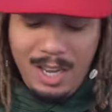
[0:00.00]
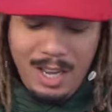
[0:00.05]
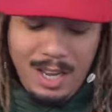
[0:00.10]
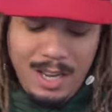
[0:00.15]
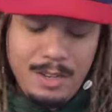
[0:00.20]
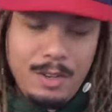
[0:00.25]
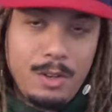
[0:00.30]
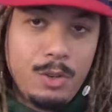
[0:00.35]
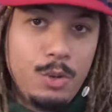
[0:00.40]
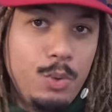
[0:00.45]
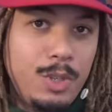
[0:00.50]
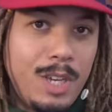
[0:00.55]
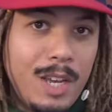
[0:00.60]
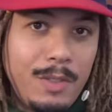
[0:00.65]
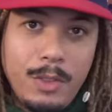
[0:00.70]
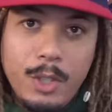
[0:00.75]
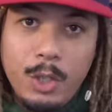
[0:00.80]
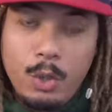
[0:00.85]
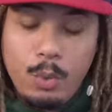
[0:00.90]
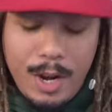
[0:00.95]
And you
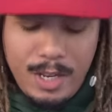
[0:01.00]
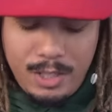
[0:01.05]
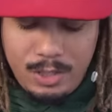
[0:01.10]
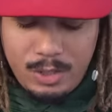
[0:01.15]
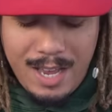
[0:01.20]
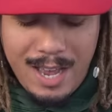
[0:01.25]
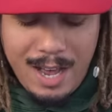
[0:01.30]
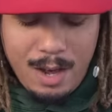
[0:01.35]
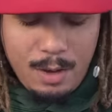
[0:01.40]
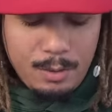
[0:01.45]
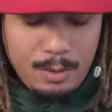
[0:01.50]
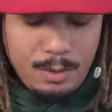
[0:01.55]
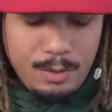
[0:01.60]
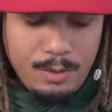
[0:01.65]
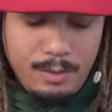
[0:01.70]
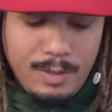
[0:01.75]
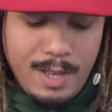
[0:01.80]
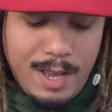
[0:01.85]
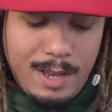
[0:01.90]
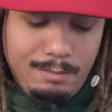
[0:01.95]
get the great sound
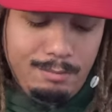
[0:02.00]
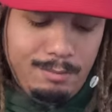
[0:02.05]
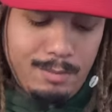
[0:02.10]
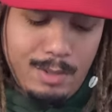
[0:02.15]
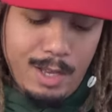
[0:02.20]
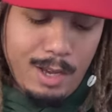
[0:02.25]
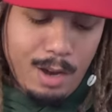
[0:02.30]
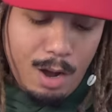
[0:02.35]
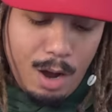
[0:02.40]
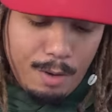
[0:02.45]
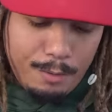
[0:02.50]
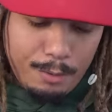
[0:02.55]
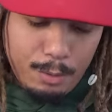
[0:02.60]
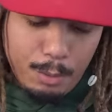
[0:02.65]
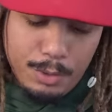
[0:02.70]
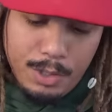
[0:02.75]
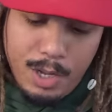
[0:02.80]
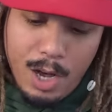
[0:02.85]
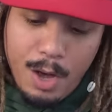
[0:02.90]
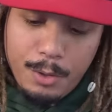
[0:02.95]
that they offer
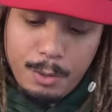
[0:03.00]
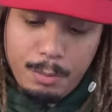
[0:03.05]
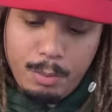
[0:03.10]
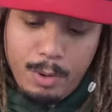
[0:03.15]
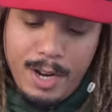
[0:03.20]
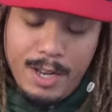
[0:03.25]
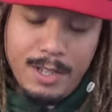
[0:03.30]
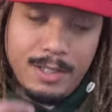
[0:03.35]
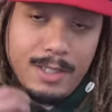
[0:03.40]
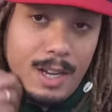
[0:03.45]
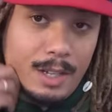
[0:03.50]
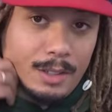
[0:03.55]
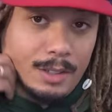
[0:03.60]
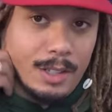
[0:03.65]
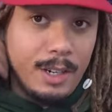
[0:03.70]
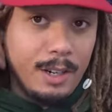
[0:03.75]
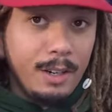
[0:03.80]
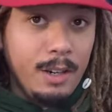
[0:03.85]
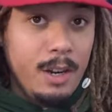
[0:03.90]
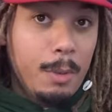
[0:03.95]
with other brands out
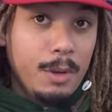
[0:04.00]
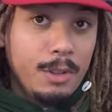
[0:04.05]
there.